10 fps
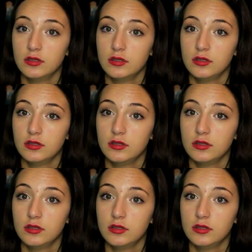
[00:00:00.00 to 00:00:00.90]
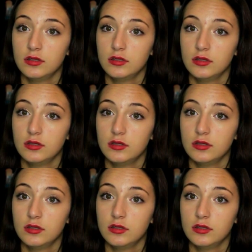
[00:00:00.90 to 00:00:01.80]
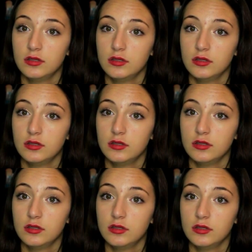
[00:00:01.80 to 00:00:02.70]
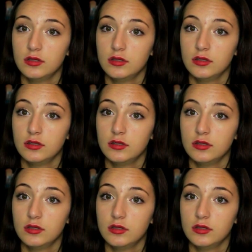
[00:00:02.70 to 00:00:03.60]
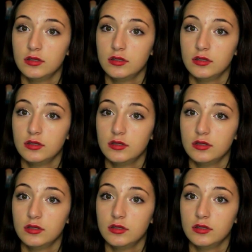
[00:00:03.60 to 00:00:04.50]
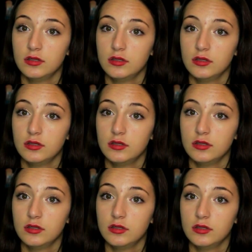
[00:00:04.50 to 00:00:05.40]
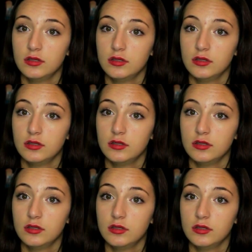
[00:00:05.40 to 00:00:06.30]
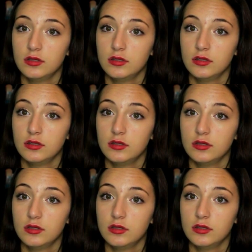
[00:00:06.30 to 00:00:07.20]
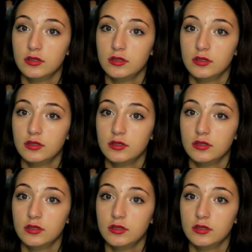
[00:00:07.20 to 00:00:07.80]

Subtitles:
No one is speaking in this clip.